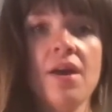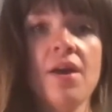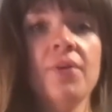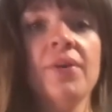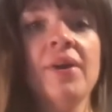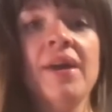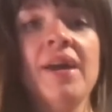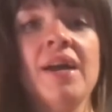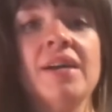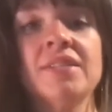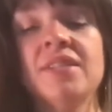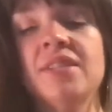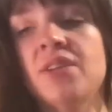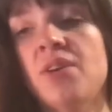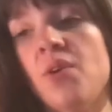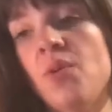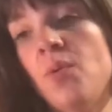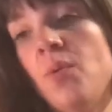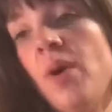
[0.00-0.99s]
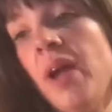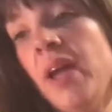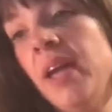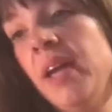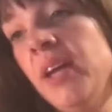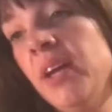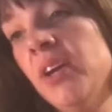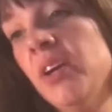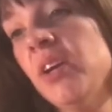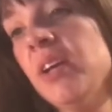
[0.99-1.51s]
Okay guys, so
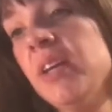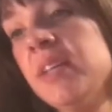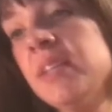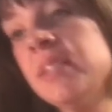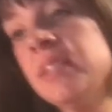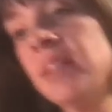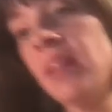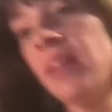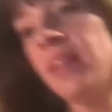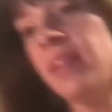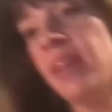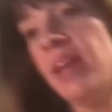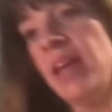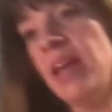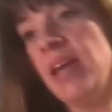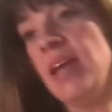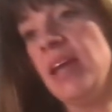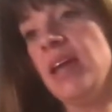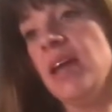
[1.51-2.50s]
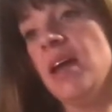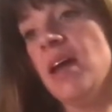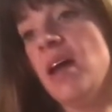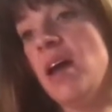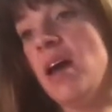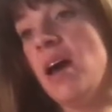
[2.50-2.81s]
here is the